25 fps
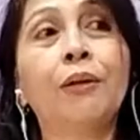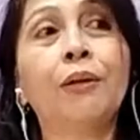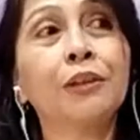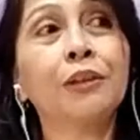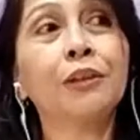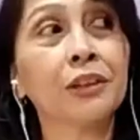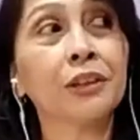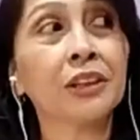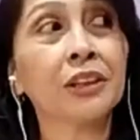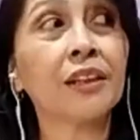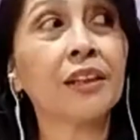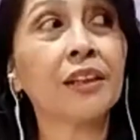
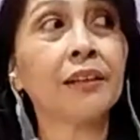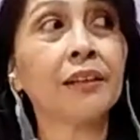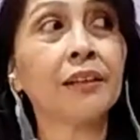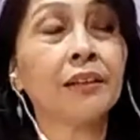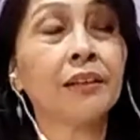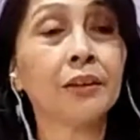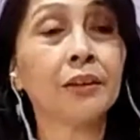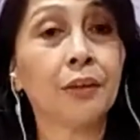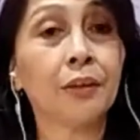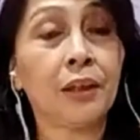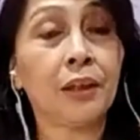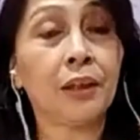started
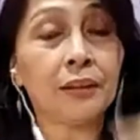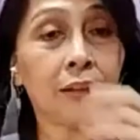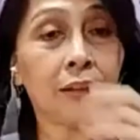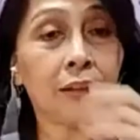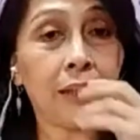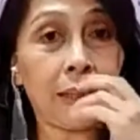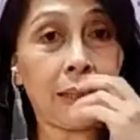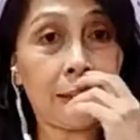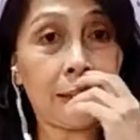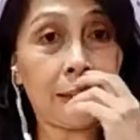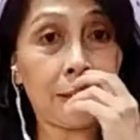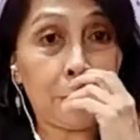to
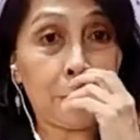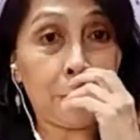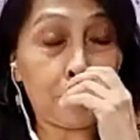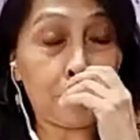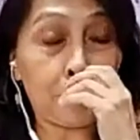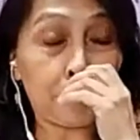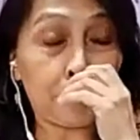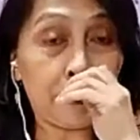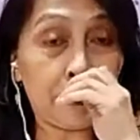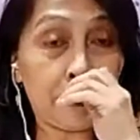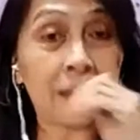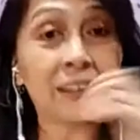attend
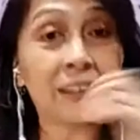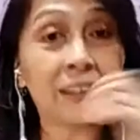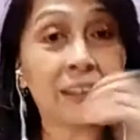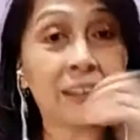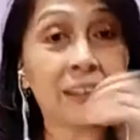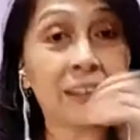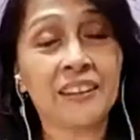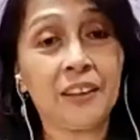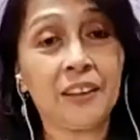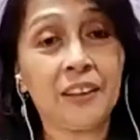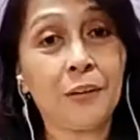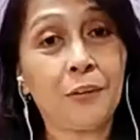different
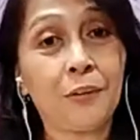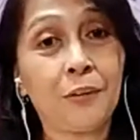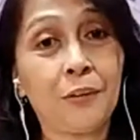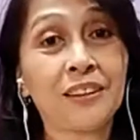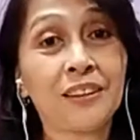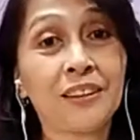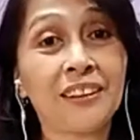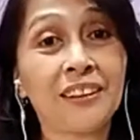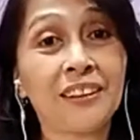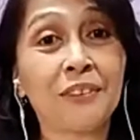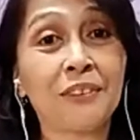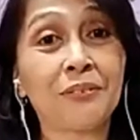psychic
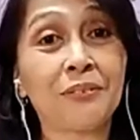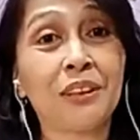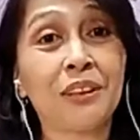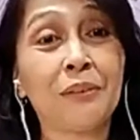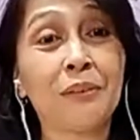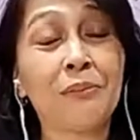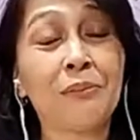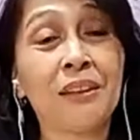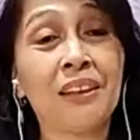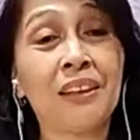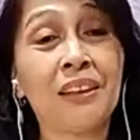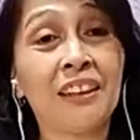courses of
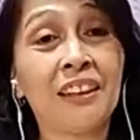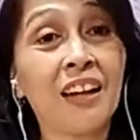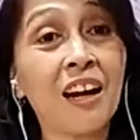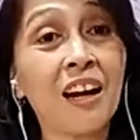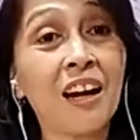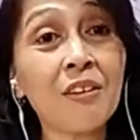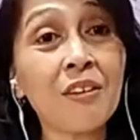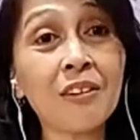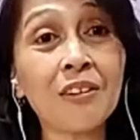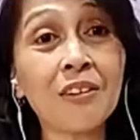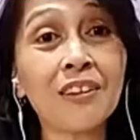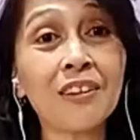Jimmy
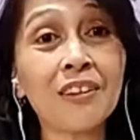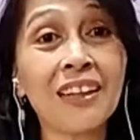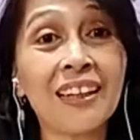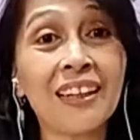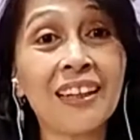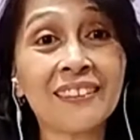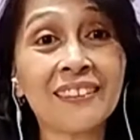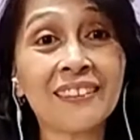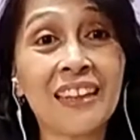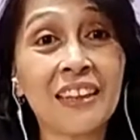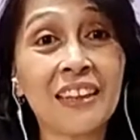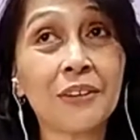Licauco,
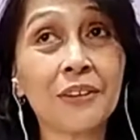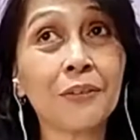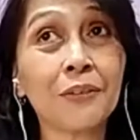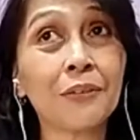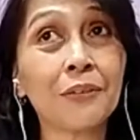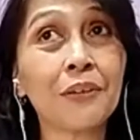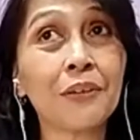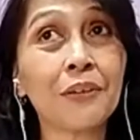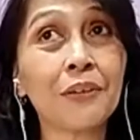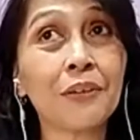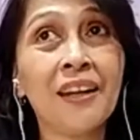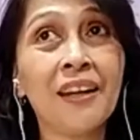like that,
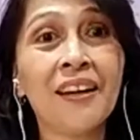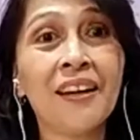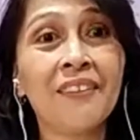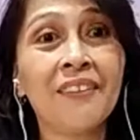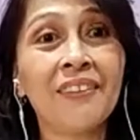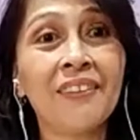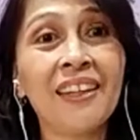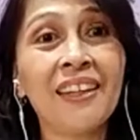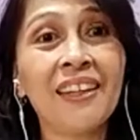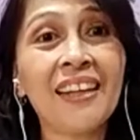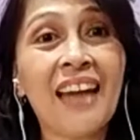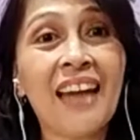to
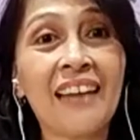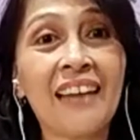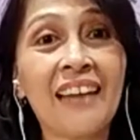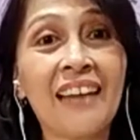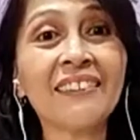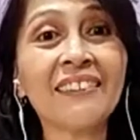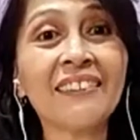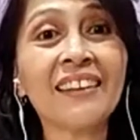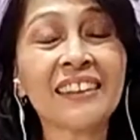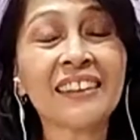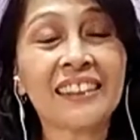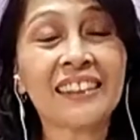really
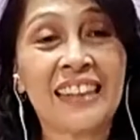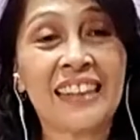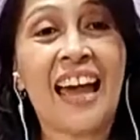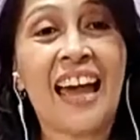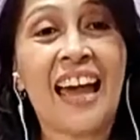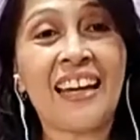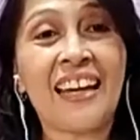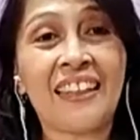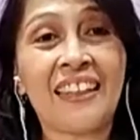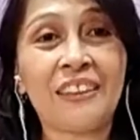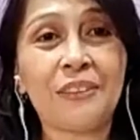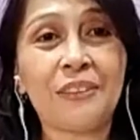
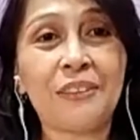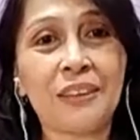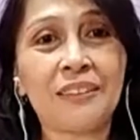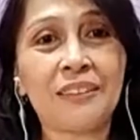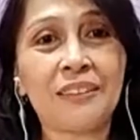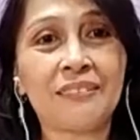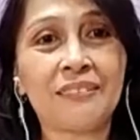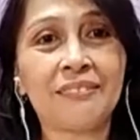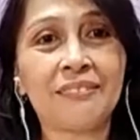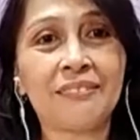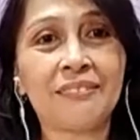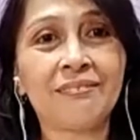understand what
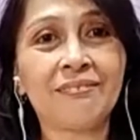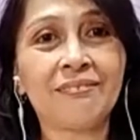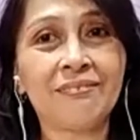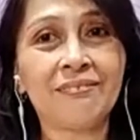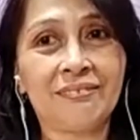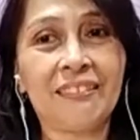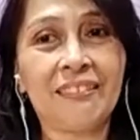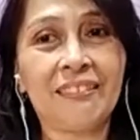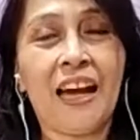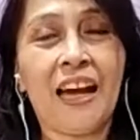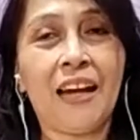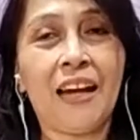
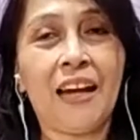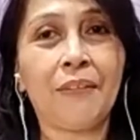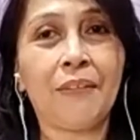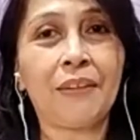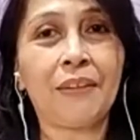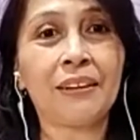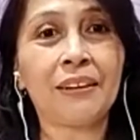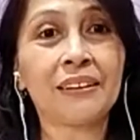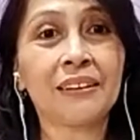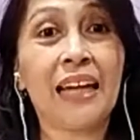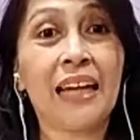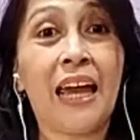I
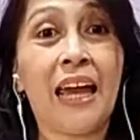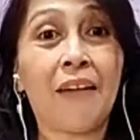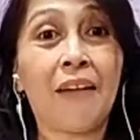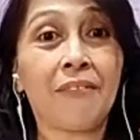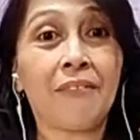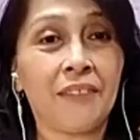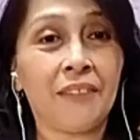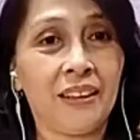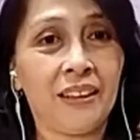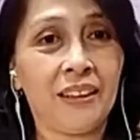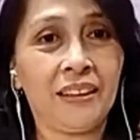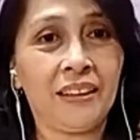was
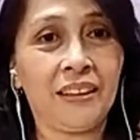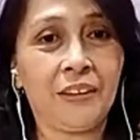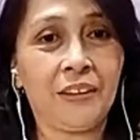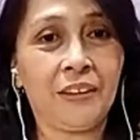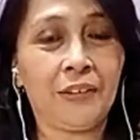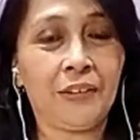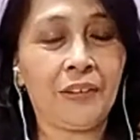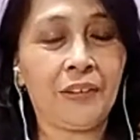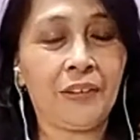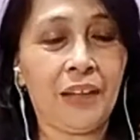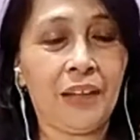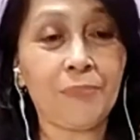having
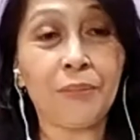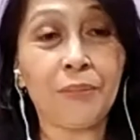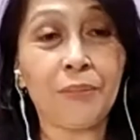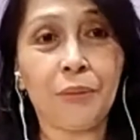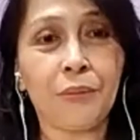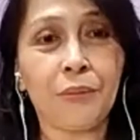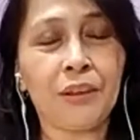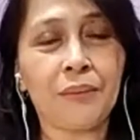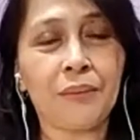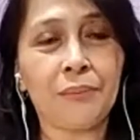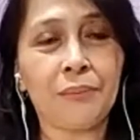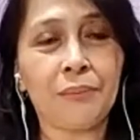or I'm
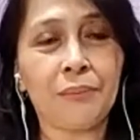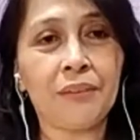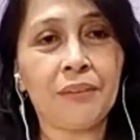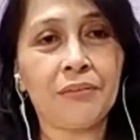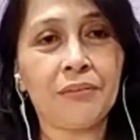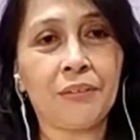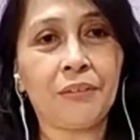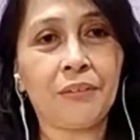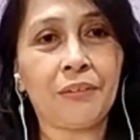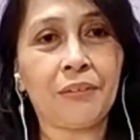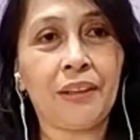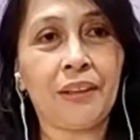doing
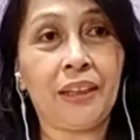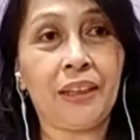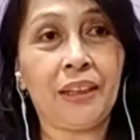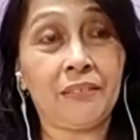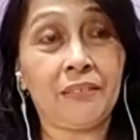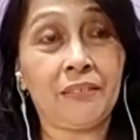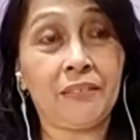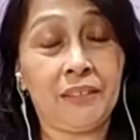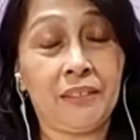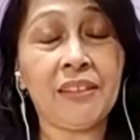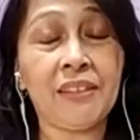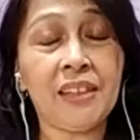before. And
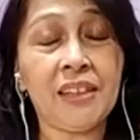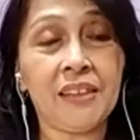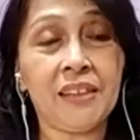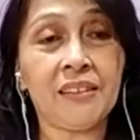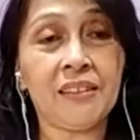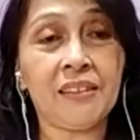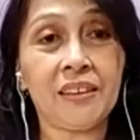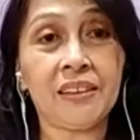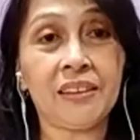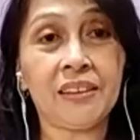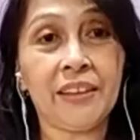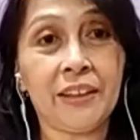it really
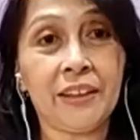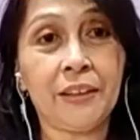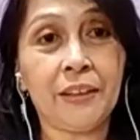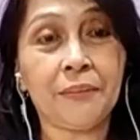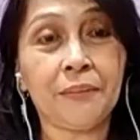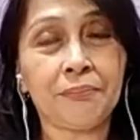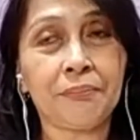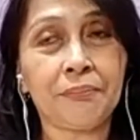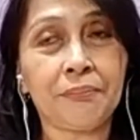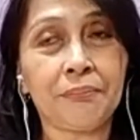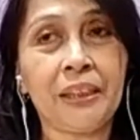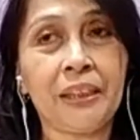did help
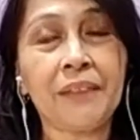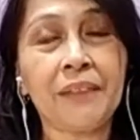me.